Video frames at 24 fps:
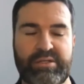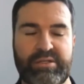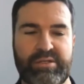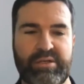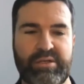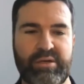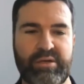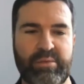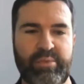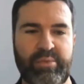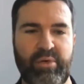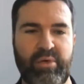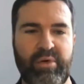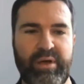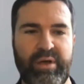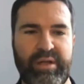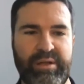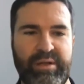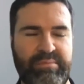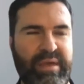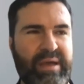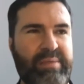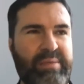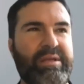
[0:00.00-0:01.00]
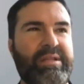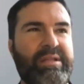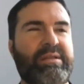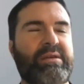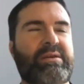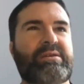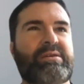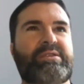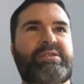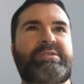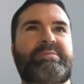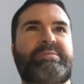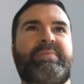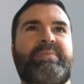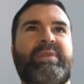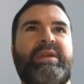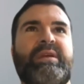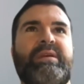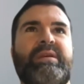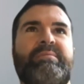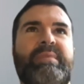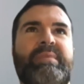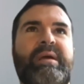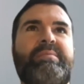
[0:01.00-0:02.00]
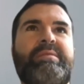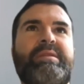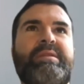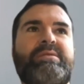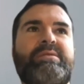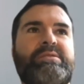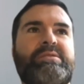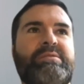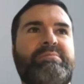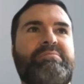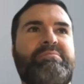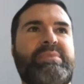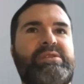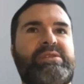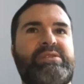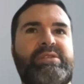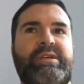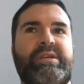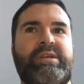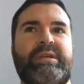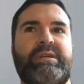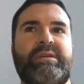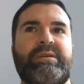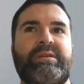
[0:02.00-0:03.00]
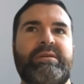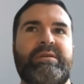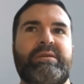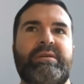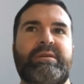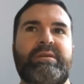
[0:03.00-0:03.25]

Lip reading: to your point, and maybe there's a missing